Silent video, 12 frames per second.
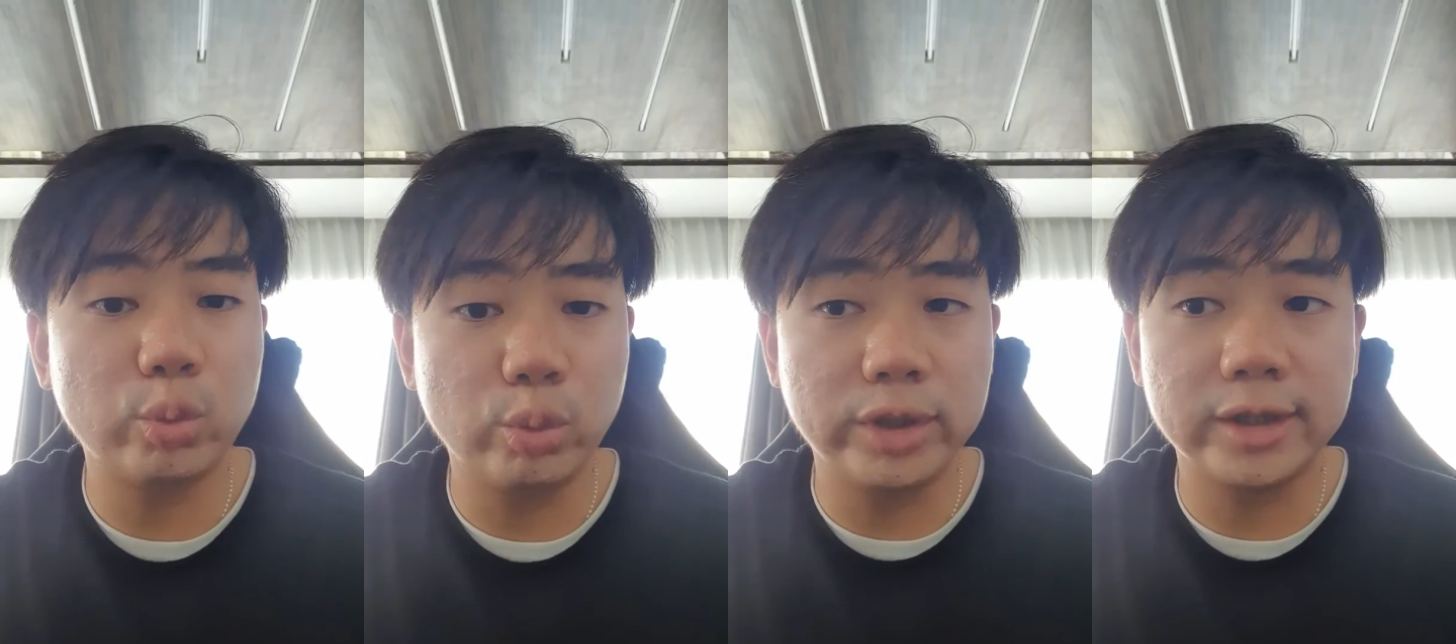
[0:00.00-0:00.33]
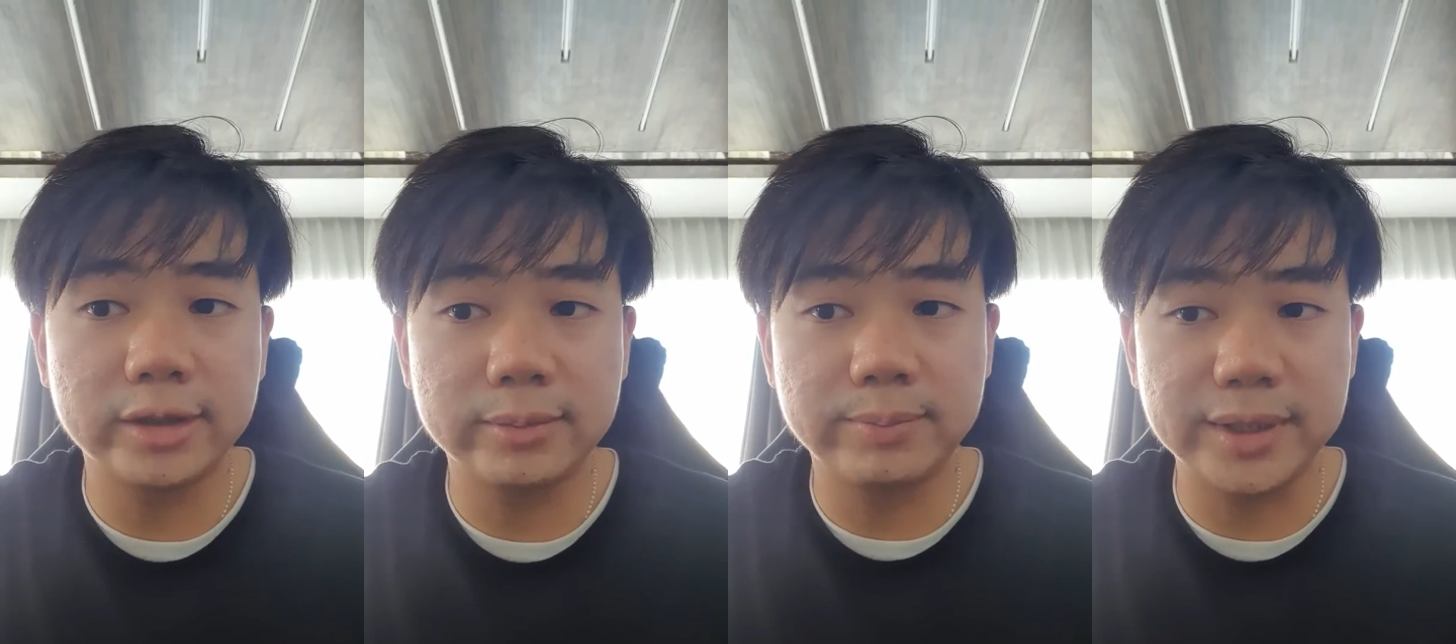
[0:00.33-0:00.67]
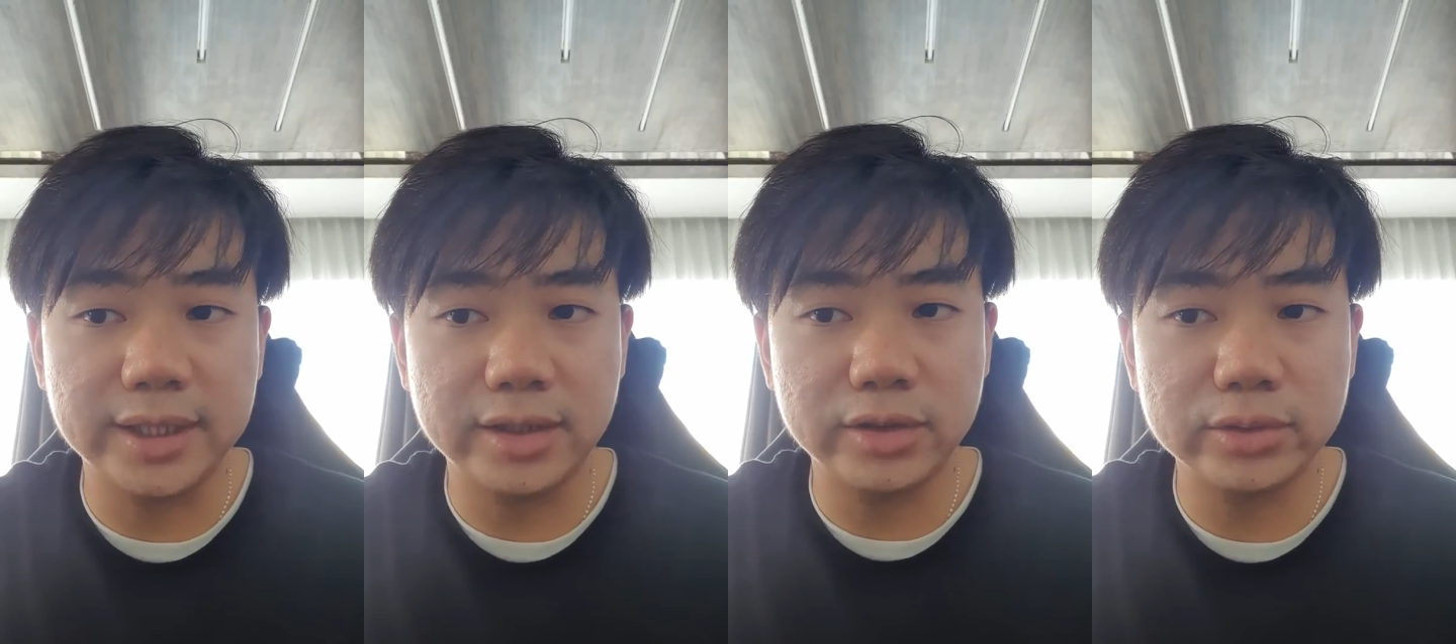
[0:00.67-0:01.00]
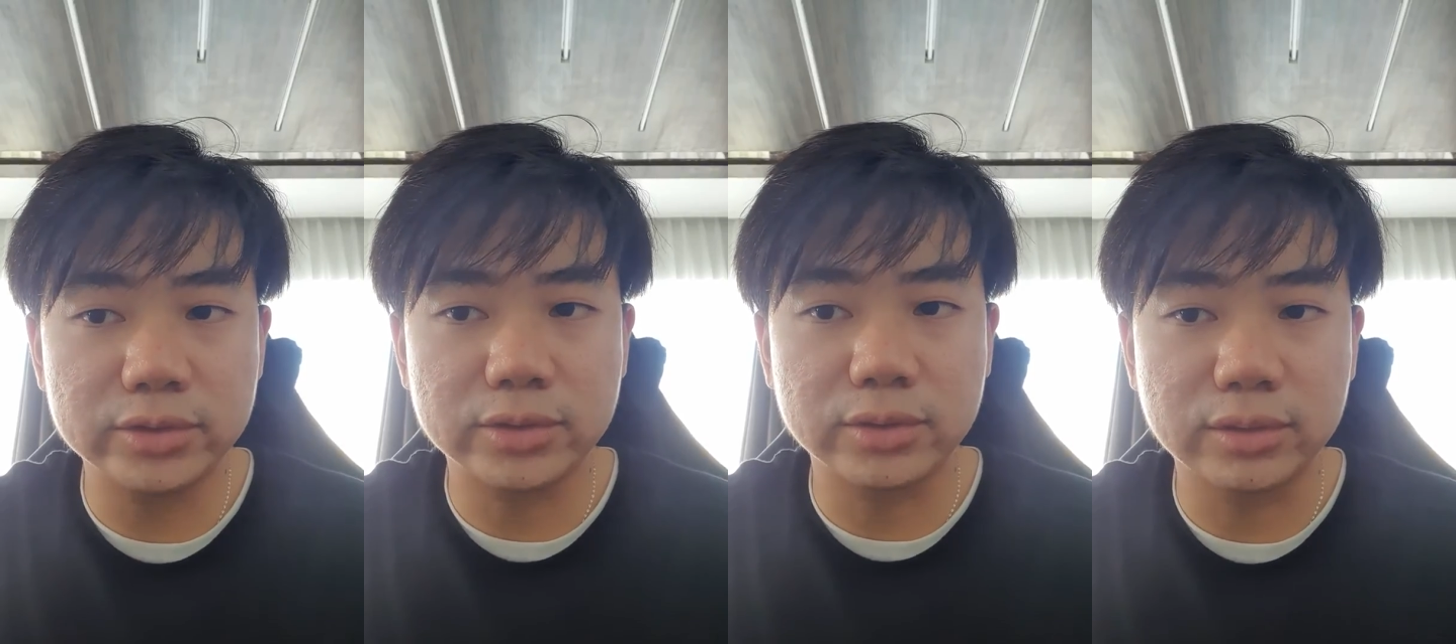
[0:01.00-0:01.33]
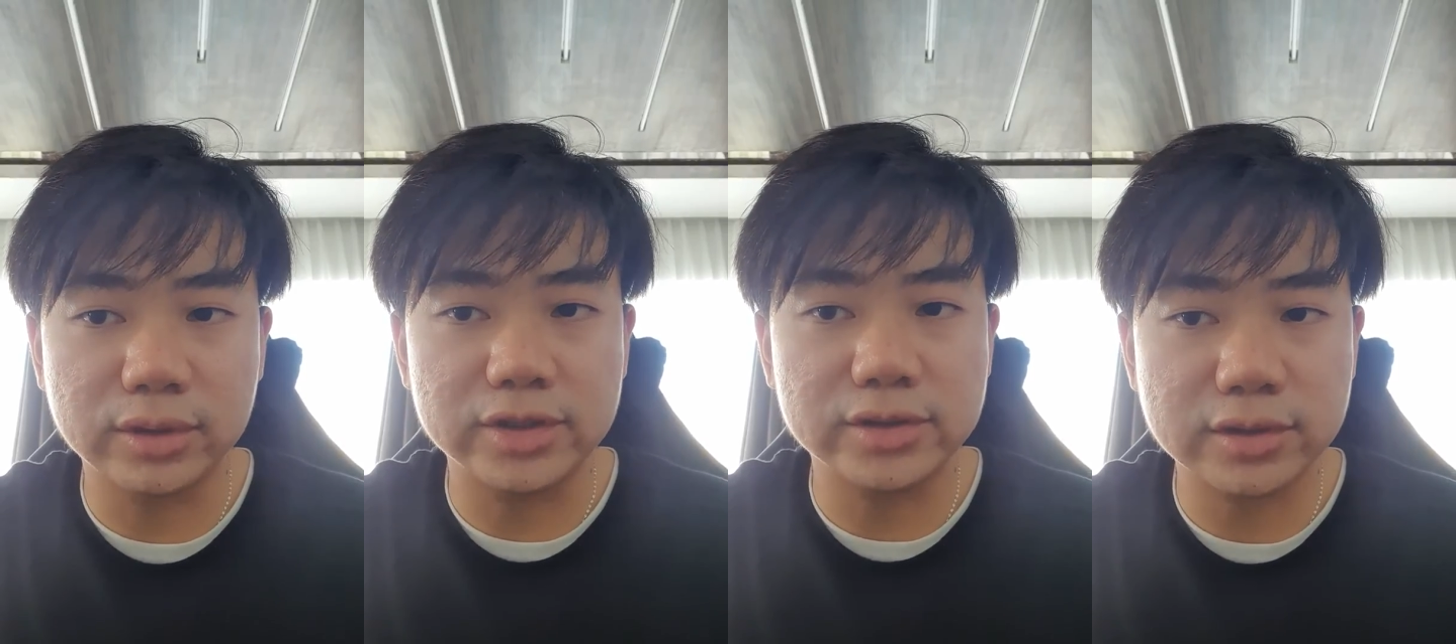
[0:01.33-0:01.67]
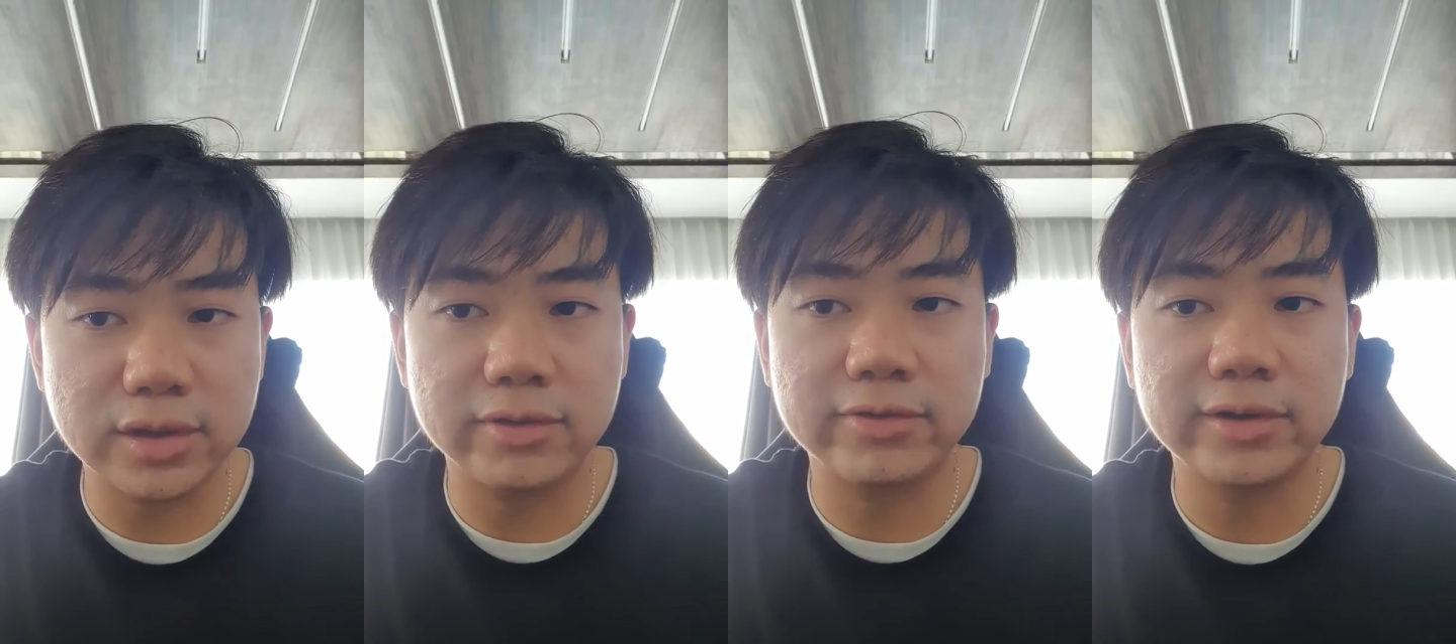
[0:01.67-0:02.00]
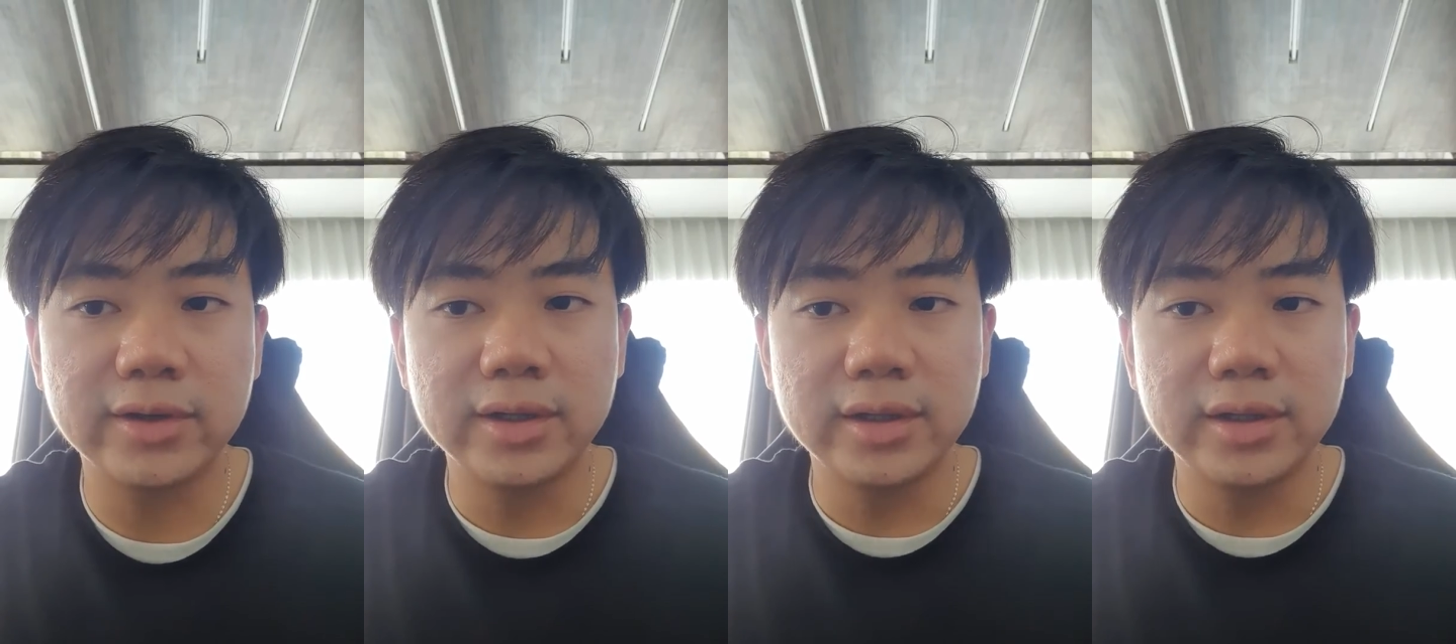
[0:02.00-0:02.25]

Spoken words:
will be used to resolve